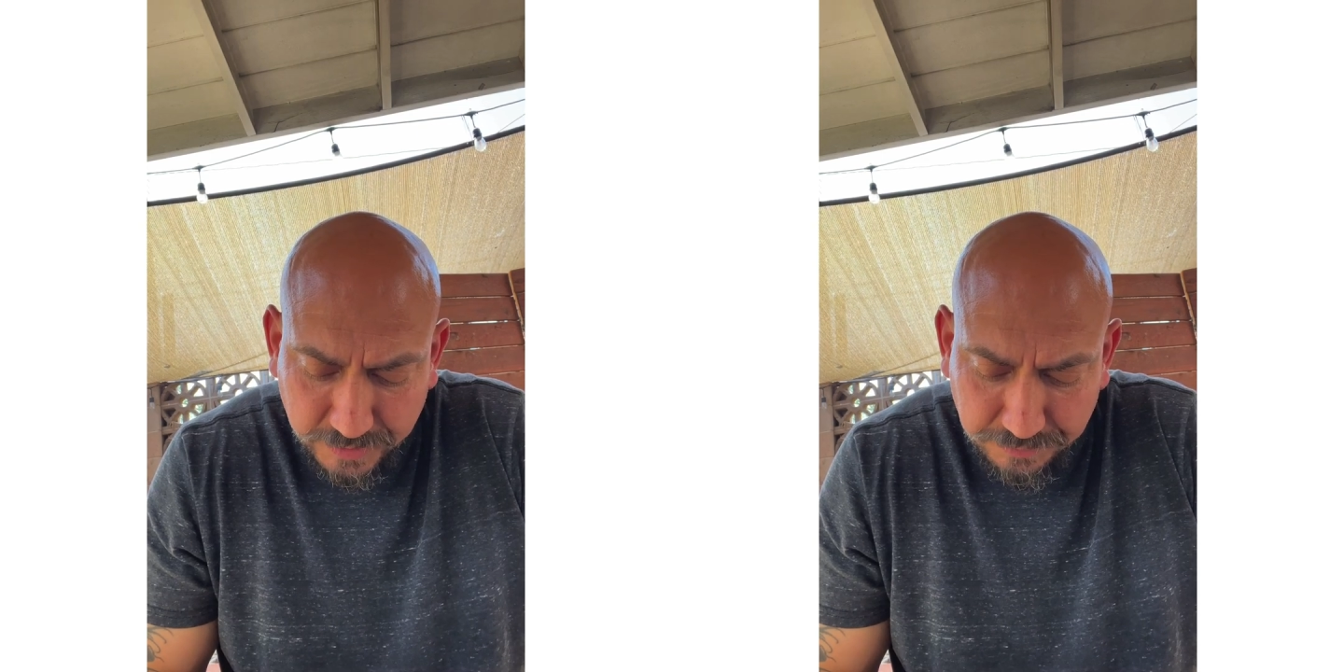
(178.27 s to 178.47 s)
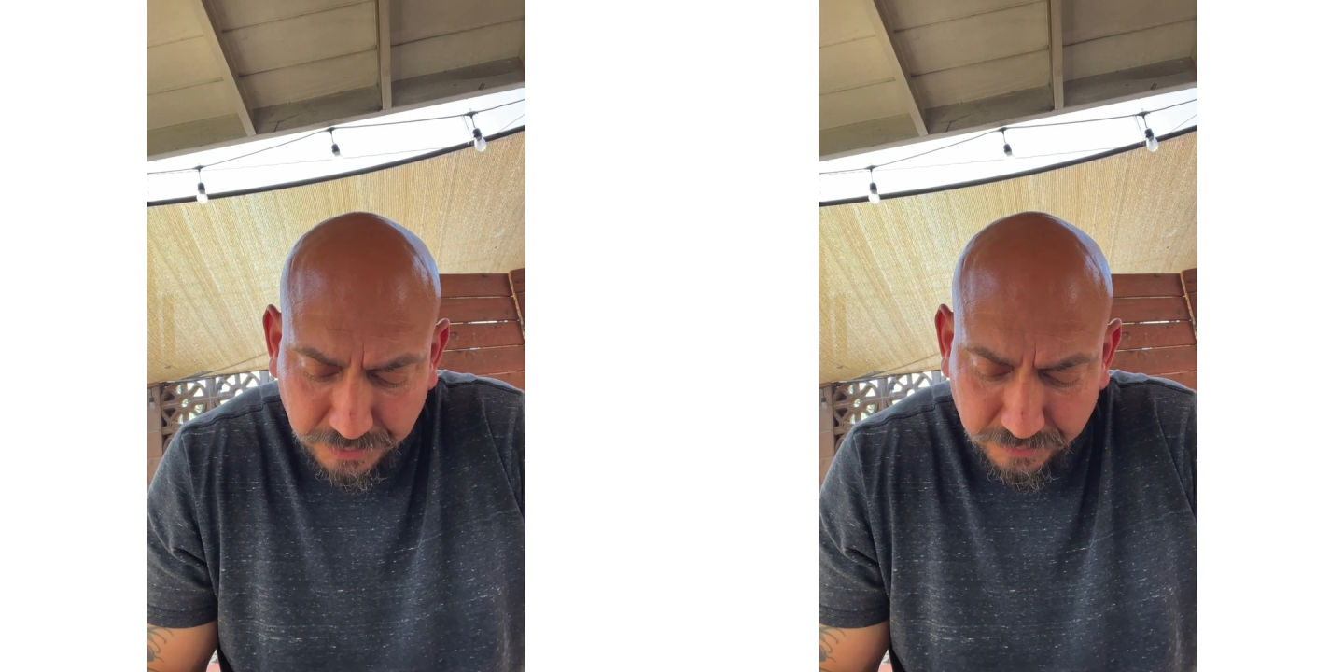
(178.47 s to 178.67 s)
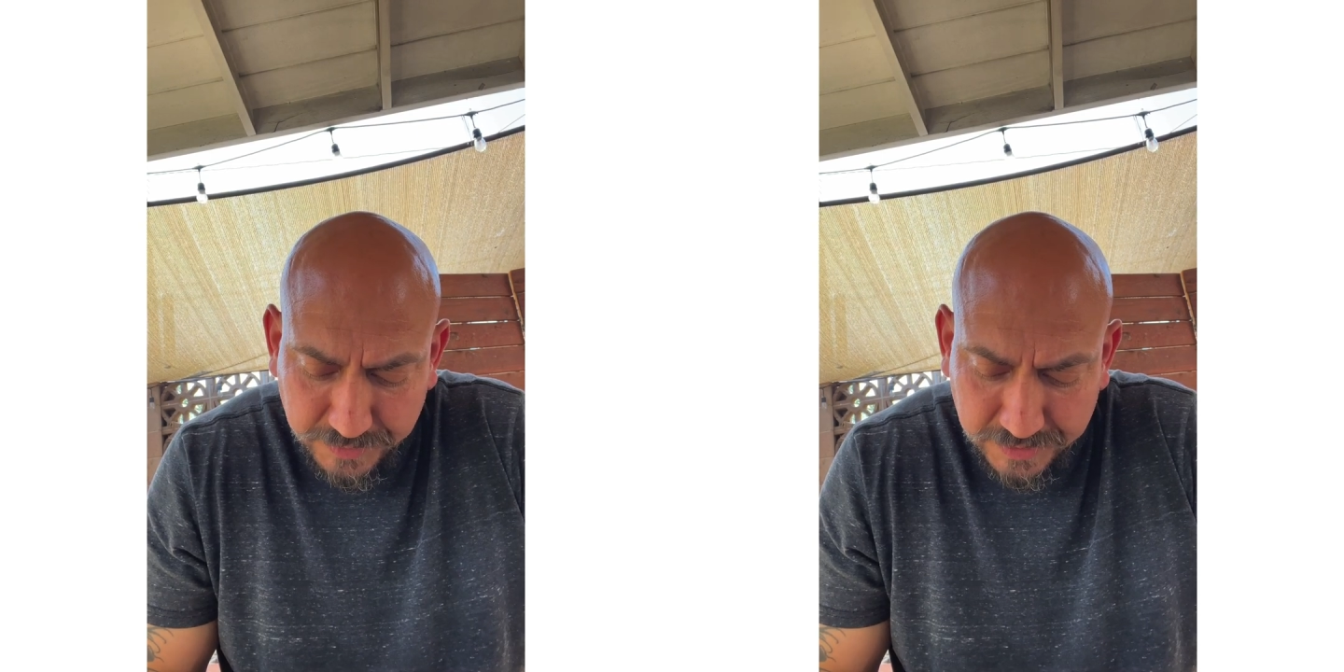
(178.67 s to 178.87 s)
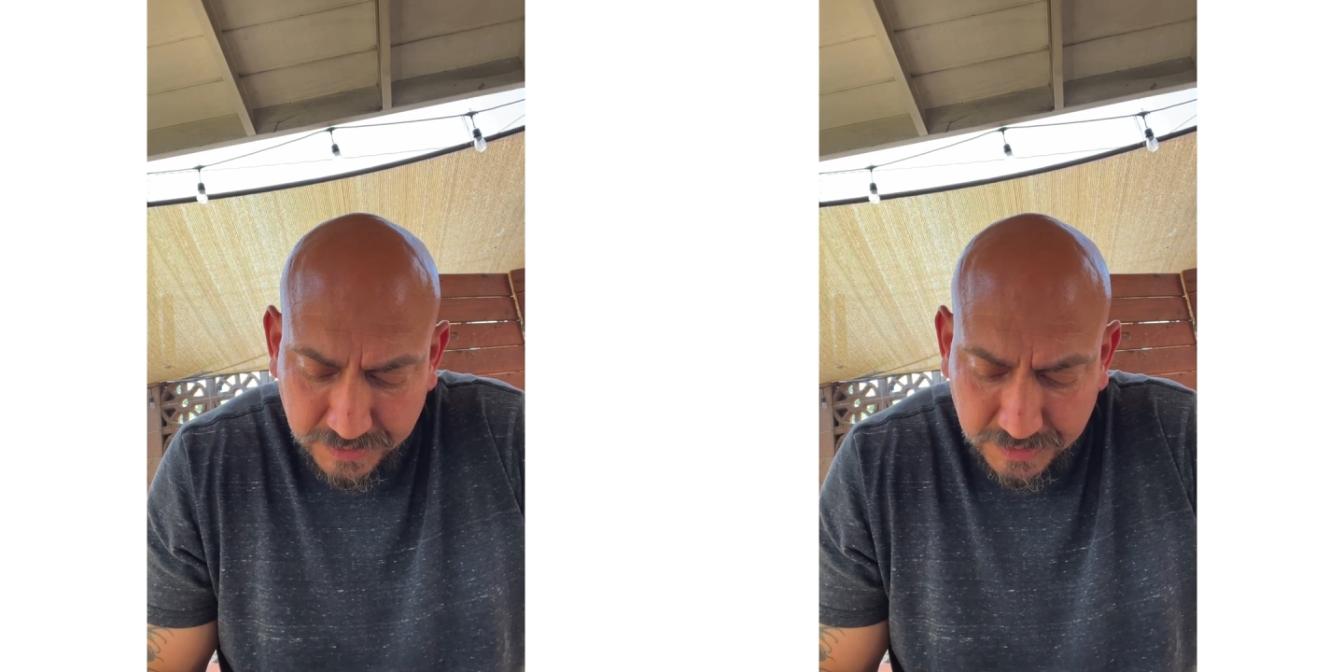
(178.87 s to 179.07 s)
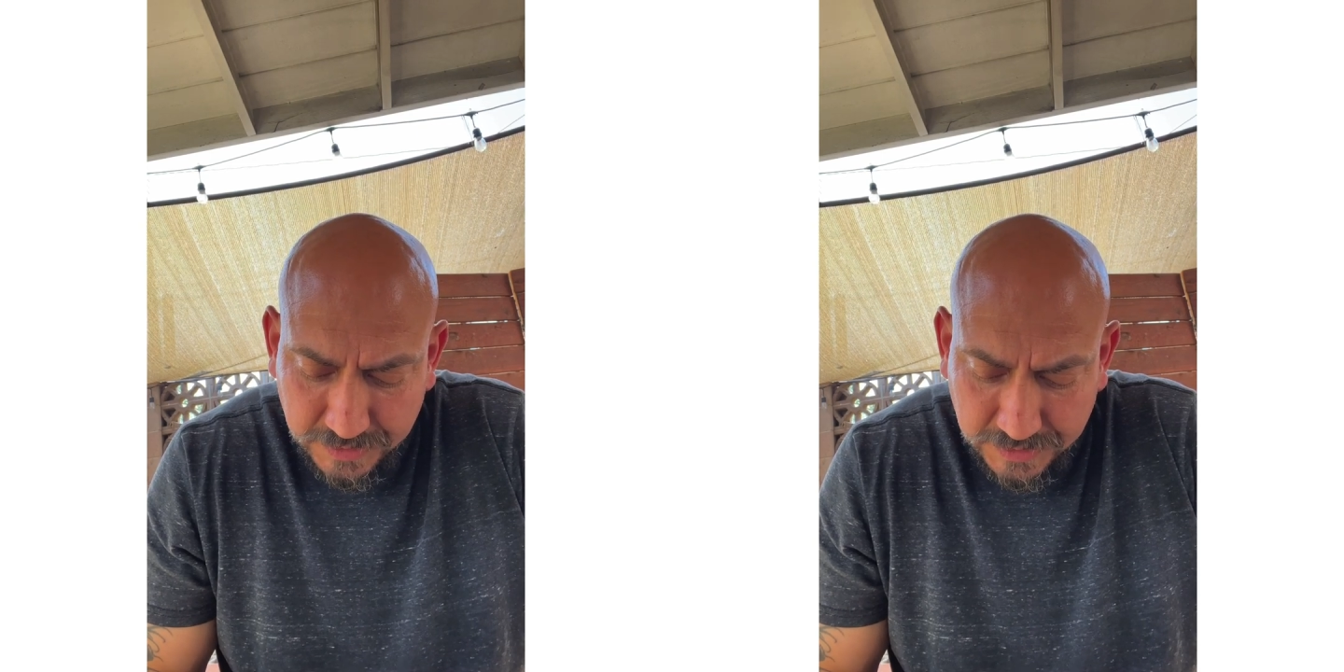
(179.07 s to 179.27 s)
improvement,
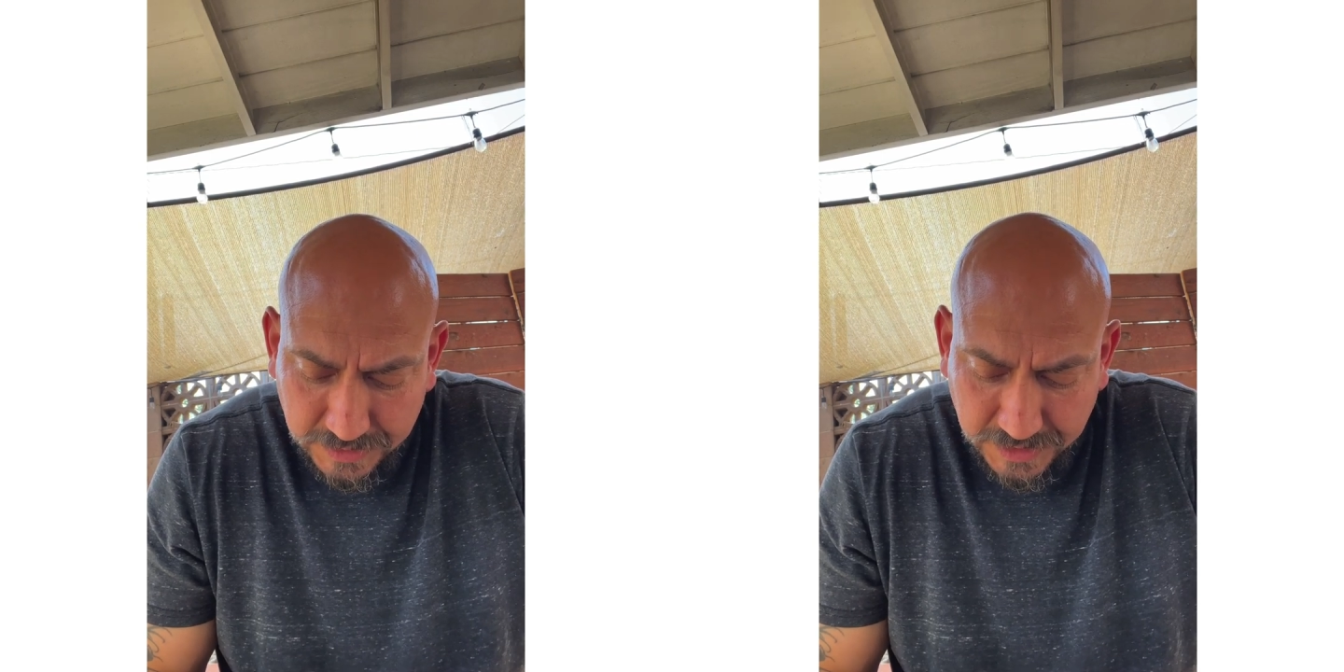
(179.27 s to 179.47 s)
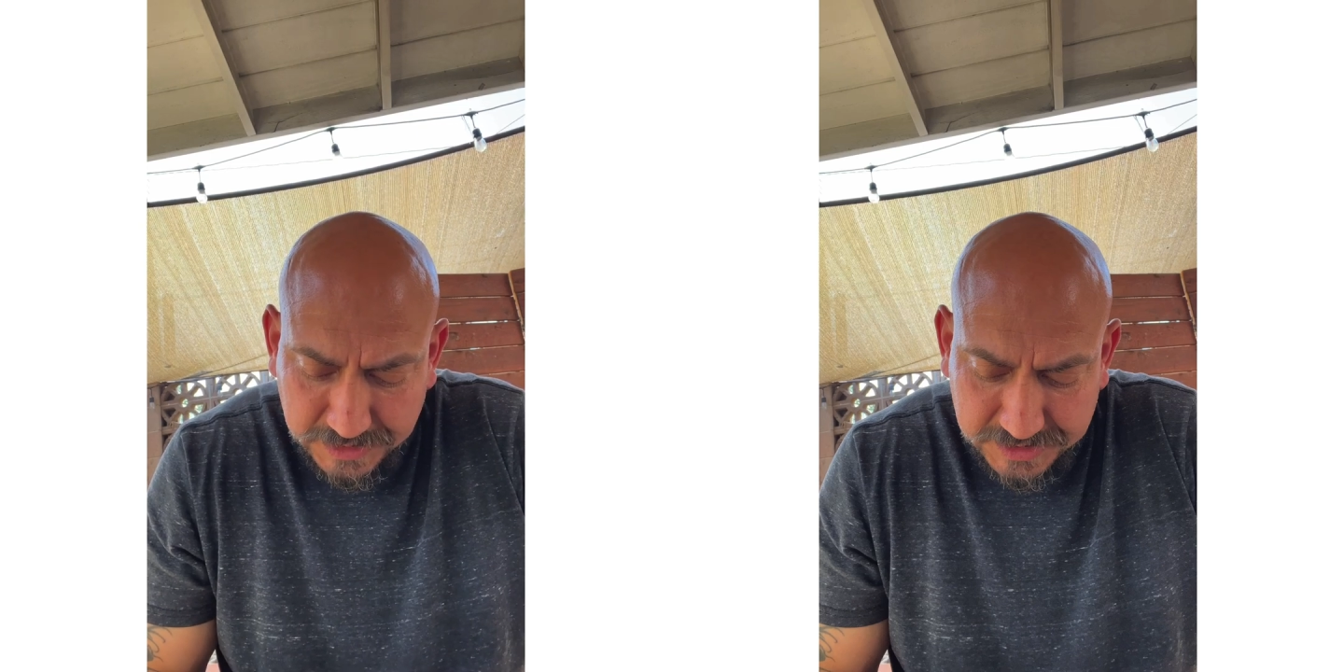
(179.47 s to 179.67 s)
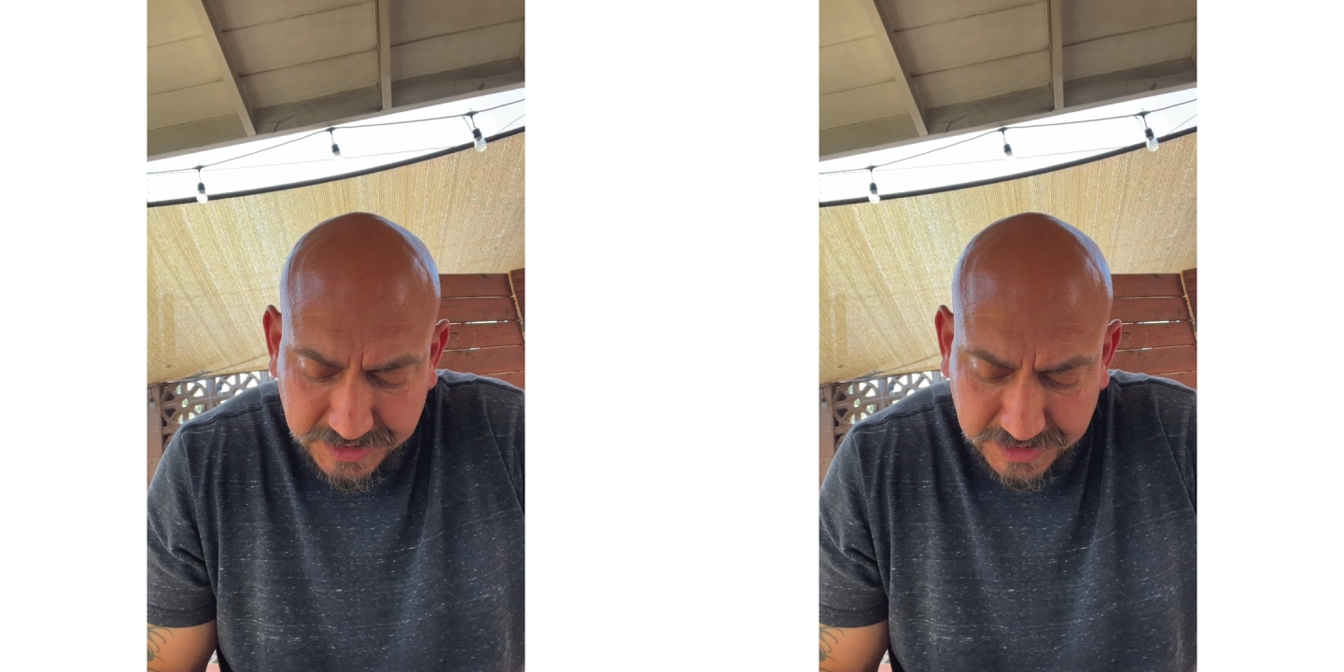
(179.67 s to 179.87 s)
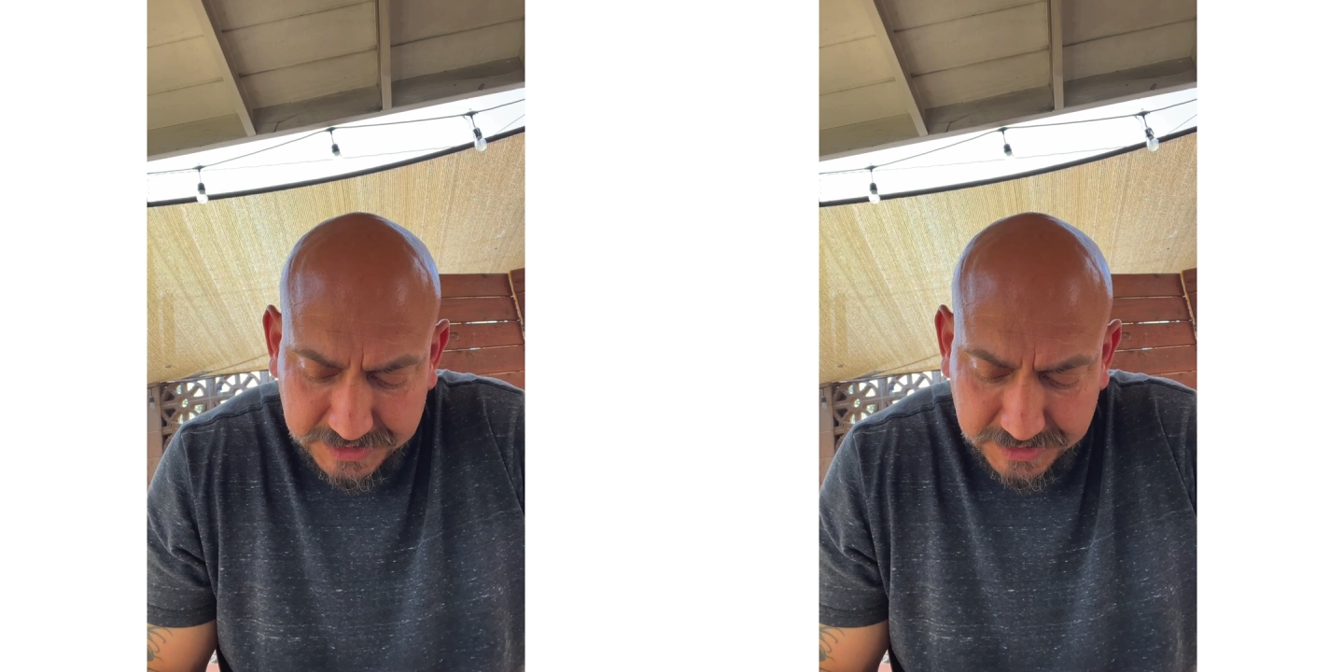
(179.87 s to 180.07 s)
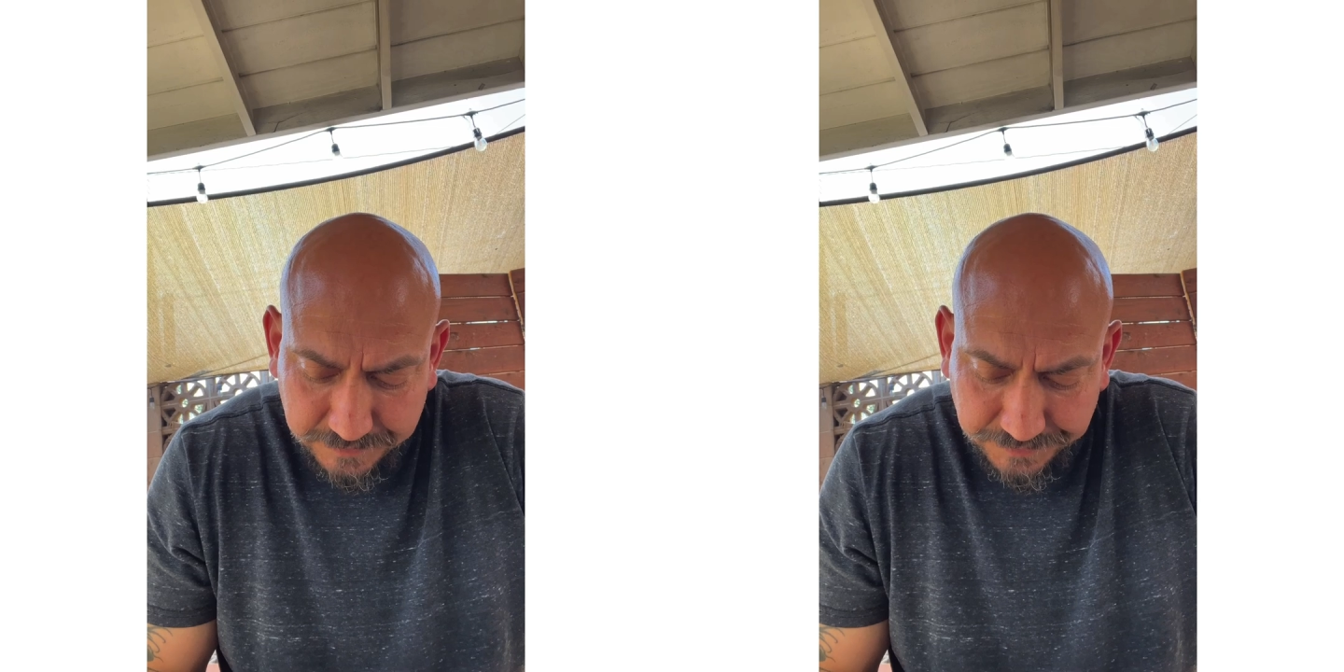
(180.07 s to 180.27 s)
each
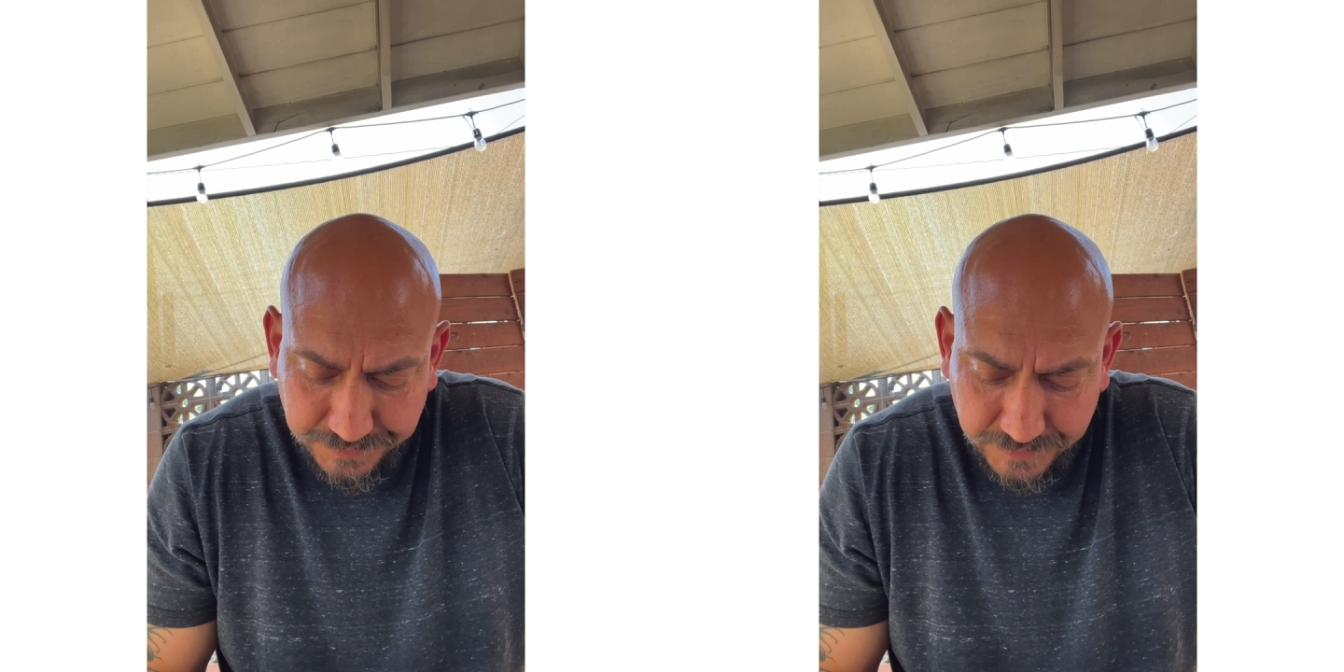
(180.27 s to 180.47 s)
section,